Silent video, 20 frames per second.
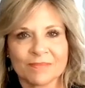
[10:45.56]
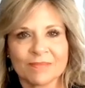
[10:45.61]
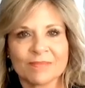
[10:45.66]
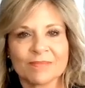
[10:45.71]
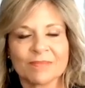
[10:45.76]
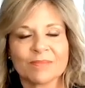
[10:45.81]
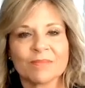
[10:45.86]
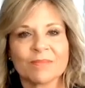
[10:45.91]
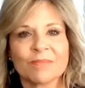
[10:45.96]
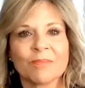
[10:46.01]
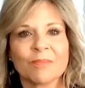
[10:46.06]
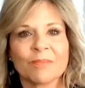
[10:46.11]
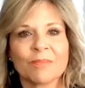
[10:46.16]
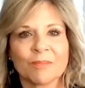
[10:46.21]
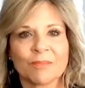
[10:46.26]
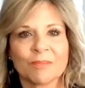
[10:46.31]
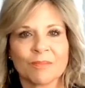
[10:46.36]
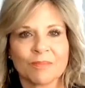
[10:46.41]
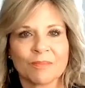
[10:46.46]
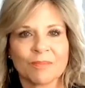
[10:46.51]

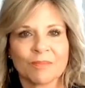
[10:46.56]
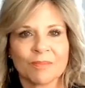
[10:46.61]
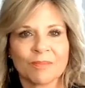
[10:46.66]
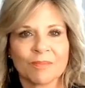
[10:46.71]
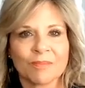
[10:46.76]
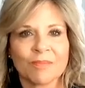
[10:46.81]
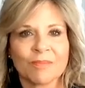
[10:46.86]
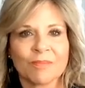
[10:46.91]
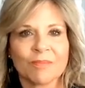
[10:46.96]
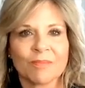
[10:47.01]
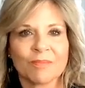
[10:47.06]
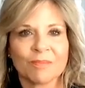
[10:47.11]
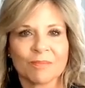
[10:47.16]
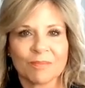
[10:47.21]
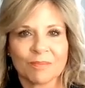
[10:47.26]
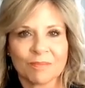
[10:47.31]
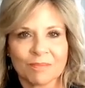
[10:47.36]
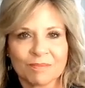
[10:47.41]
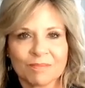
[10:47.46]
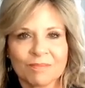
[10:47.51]

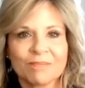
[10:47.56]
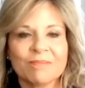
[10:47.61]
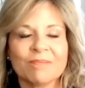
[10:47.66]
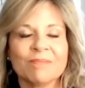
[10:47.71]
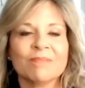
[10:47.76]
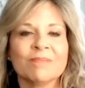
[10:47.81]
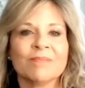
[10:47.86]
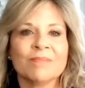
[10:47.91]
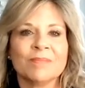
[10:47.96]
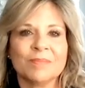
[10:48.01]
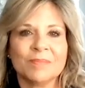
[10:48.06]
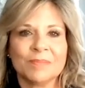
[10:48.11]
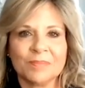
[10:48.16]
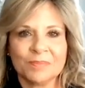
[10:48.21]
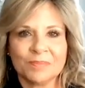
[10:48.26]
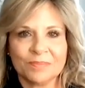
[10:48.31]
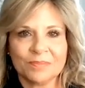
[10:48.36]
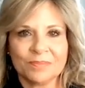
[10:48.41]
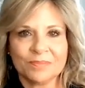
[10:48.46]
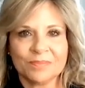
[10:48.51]

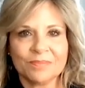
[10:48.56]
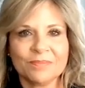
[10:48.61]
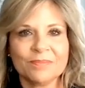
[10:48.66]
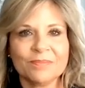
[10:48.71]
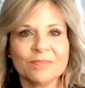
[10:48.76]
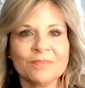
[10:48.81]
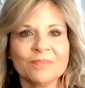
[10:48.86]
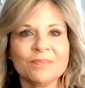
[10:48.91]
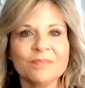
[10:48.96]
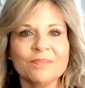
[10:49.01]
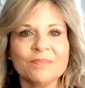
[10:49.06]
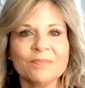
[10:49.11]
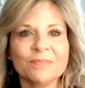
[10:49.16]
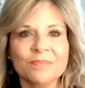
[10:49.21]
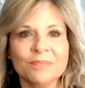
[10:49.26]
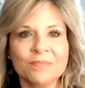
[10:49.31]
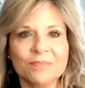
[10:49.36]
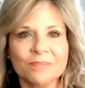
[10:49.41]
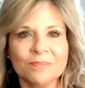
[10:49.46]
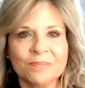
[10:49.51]

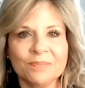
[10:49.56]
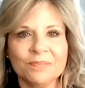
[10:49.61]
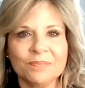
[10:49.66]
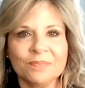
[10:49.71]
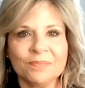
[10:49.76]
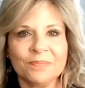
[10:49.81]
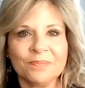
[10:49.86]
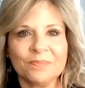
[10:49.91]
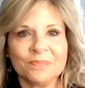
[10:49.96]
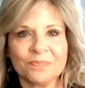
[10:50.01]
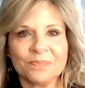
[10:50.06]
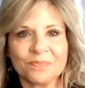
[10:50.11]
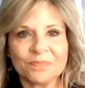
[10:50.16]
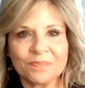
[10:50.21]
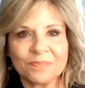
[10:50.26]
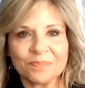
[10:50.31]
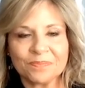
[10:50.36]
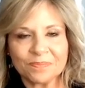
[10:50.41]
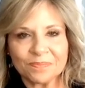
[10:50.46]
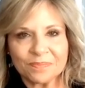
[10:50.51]

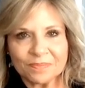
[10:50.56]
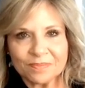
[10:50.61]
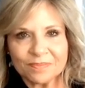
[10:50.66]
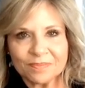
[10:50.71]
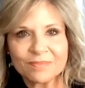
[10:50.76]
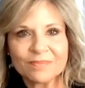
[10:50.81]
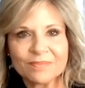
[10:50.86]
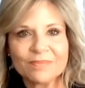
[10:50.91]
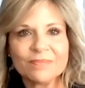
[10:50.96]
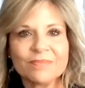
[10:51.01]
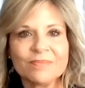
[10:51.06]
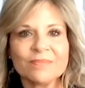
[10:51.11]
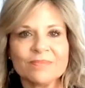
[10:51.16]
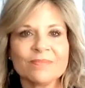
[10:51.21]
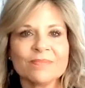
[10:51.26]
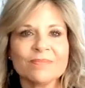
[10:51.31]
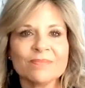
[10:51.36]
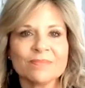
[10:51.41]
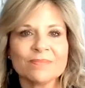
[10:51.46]
The person shown says nothing.